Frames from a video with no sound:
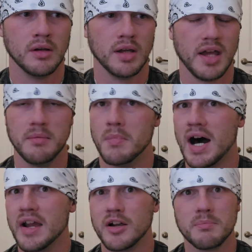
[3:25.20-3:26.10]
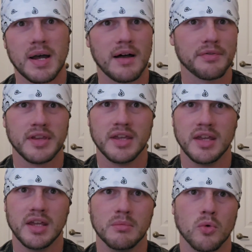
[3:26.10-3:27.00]
admire about
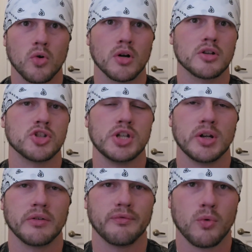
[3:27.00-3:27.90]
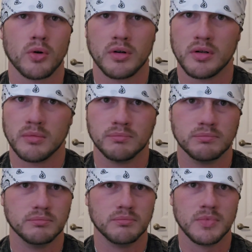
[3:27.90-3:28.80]
them or cheer for
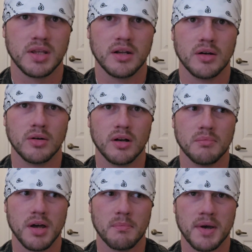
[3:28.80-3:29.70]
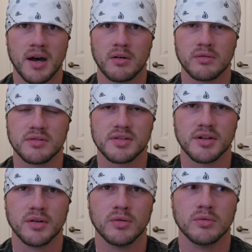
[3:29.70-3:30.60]
them, about.
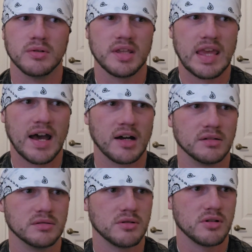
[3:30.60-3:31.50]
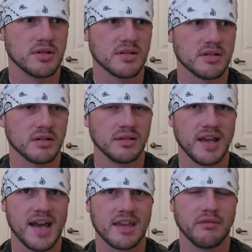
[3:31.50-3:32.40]
So yeah, just
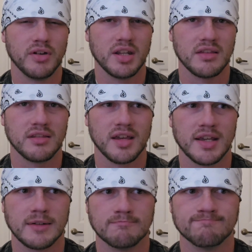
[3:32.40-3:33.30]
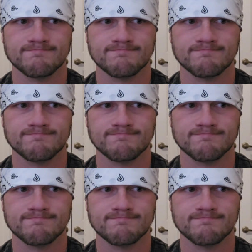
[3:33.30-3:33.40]
lack of anything